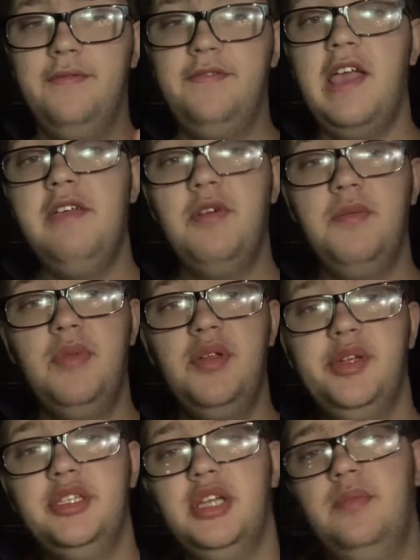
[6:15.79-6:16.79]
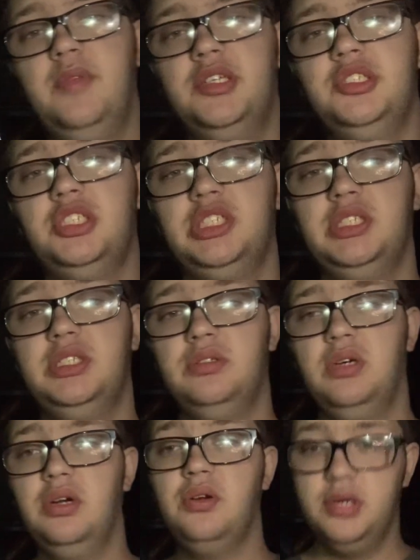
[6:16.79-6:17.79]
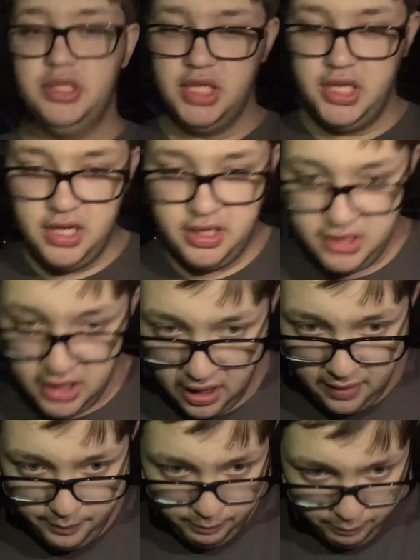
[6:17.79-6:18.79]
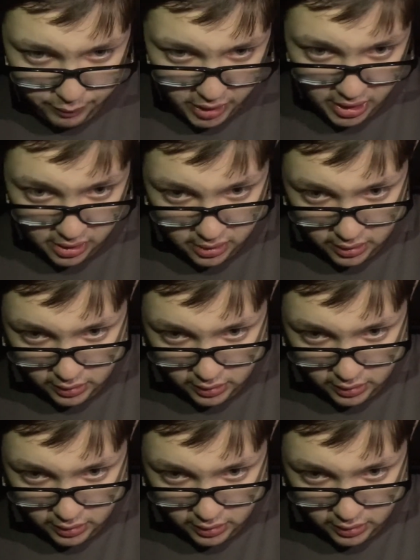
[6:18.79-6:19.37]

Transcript: favorite movies of this year. Of course, it does not beat